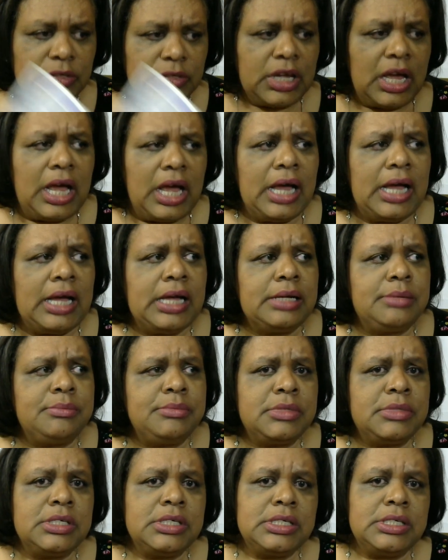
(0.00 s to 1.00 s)
Um,
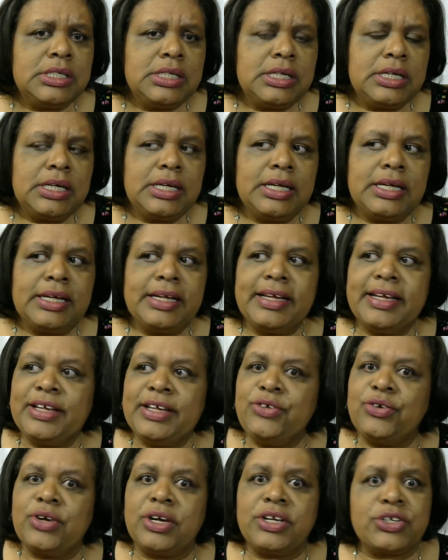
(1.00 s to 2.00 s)

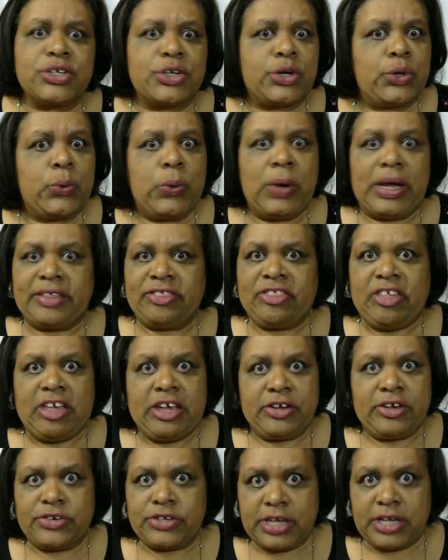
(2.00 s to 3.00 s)
you guys are quick
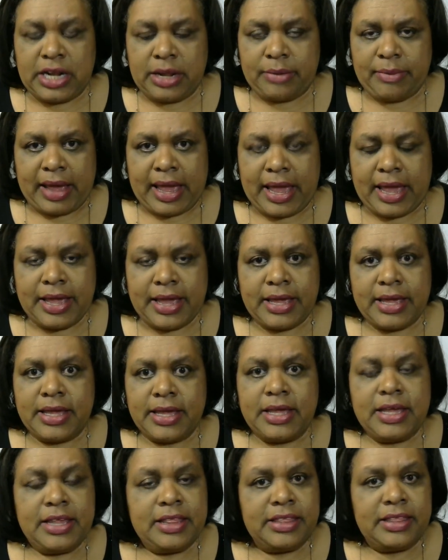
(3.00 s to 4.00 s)
thinkers anyway.
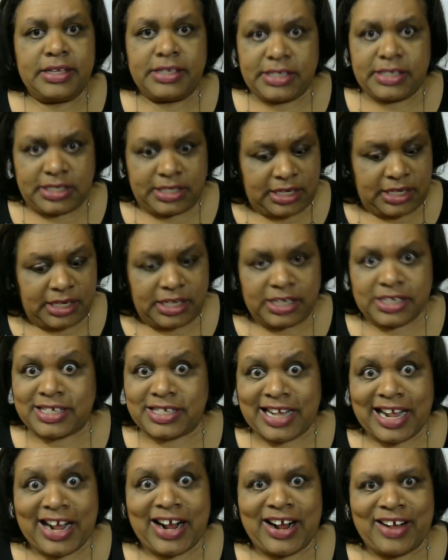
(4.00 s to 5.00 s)
This is a little
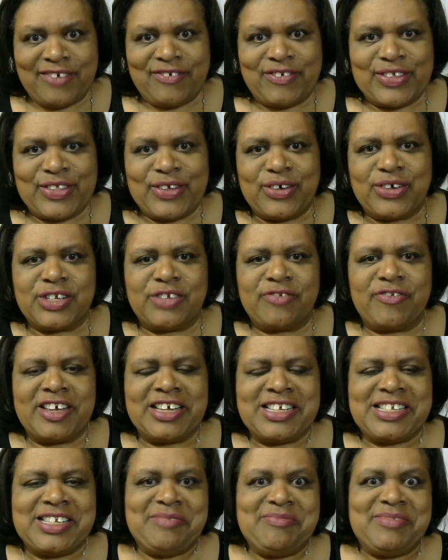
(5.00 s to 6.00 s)
scary for those of
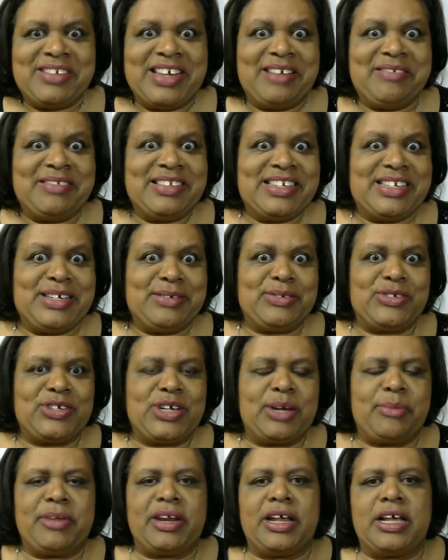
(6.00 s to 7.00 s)
us sometimes that deal with
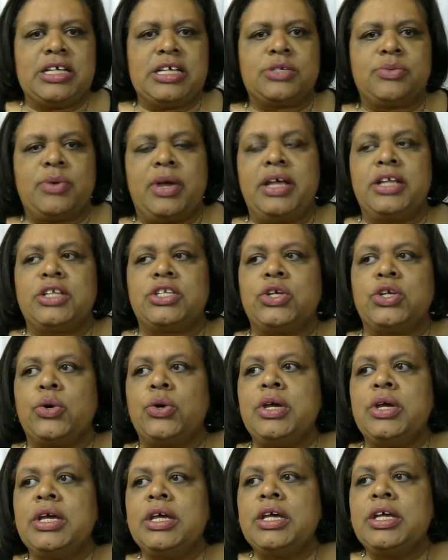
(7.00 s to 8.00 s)
Geminis, right? So
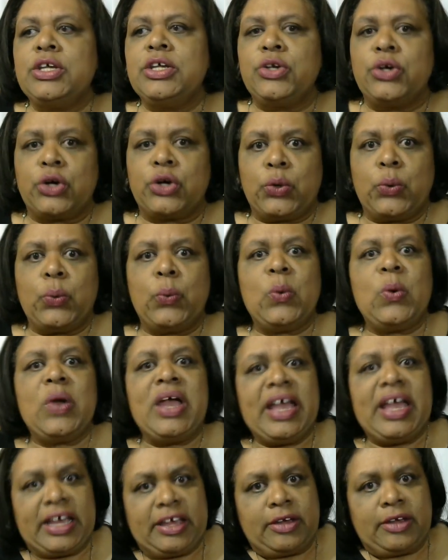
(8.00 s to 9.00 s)
your
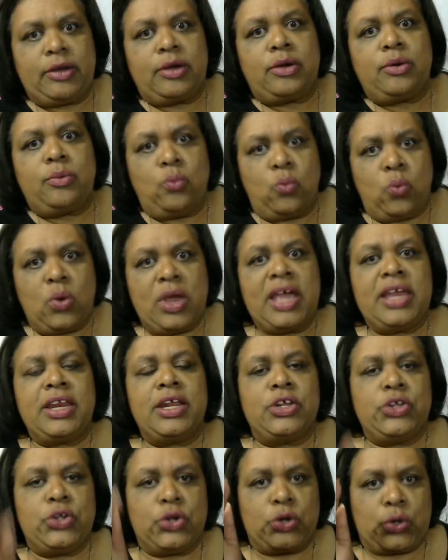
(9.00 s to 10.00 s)
quick wit
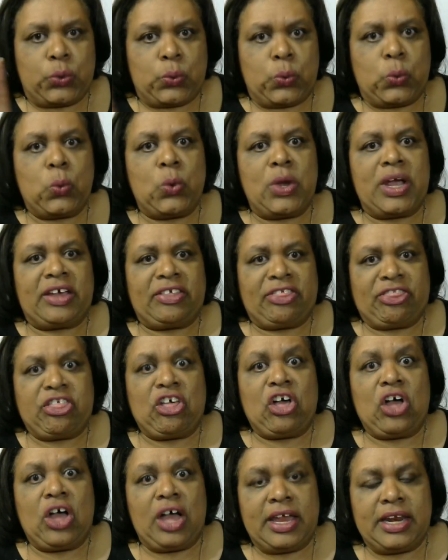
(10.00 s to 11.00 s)
and your quick
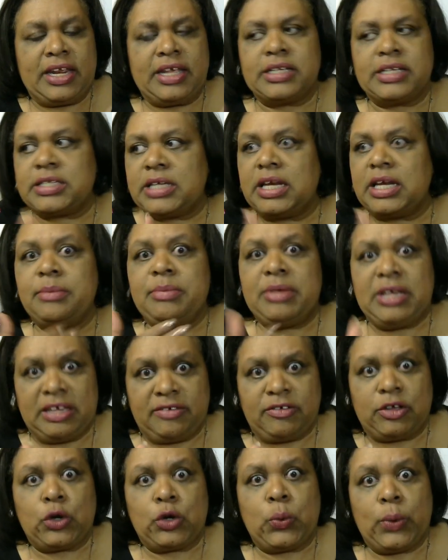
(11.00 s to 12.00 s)
thought is going to be
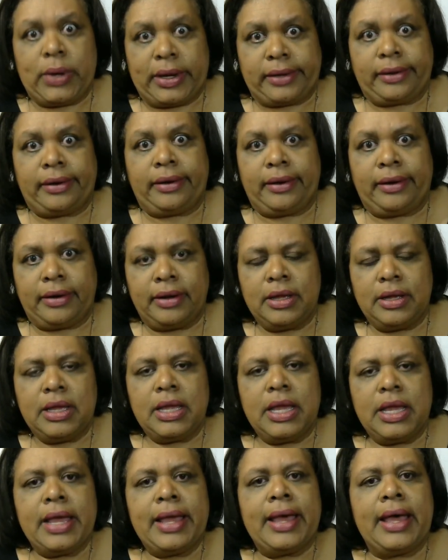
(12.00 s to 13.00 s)
even quicker.
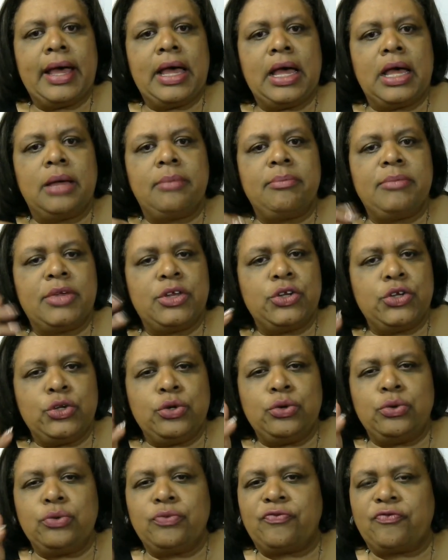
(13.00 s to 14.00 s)
Um,
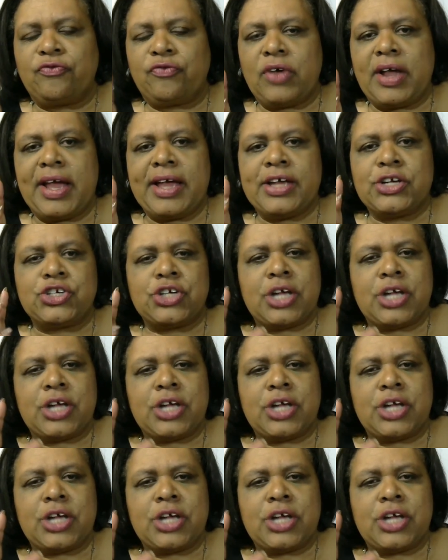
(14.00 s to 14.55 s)
new, fresh.